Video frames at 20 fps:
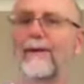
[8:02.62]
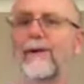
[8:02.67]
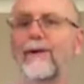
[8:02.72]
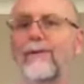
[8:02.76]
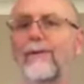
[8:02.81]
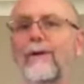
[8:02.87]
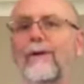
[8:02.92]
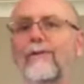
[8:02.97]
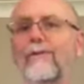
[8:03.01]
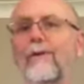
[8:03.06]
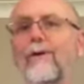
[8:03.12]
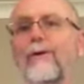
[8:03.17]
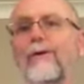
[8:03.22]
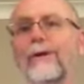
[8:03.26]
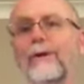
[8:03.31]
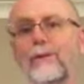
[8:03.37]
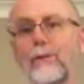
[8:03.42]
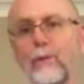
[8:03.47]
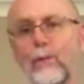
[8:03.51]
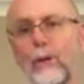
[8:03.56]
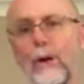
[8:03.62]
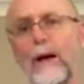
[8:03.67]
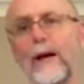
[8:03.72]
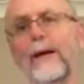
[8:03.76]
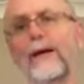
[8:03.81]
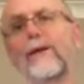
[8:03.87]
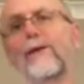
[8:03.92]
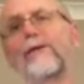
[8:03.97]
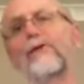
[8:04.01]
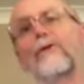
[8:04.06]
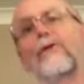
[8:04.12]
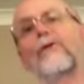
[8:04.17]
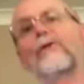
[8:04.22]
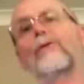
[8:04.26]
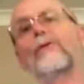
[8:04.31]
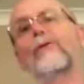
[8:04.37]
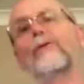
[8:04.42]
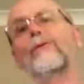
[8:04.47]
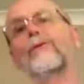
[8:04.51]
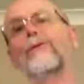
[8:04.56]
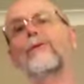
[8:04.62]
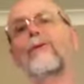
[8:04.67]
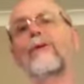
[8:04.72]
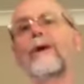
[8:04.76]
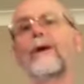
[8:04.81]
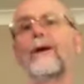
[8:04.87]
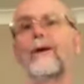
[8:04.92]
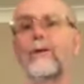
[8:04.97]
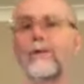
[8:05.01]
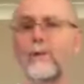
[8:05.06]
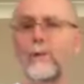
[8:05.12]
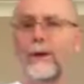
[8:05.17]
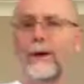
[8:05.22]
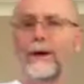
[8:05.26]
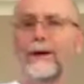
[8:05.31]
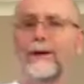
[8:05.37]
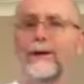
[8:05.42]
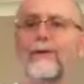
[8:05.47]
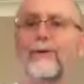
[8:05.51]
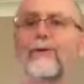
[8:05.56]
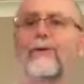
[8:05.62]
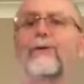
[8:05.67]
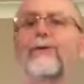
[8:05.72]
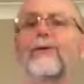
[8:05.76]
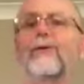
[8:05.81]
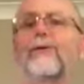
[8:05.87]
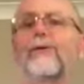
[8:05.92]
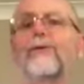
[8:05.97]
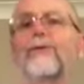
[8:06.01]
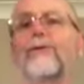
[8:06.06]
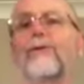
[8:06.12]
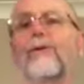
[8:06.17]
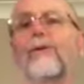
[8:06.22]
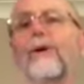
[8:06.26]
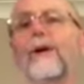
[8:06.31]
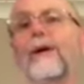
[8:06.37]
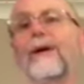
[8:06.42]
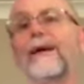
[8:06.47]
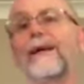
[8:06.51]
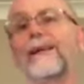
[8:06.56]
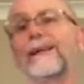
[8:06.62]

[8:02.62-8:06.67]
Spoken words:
3/4 is 1, 2, 3, 1, 2, 3.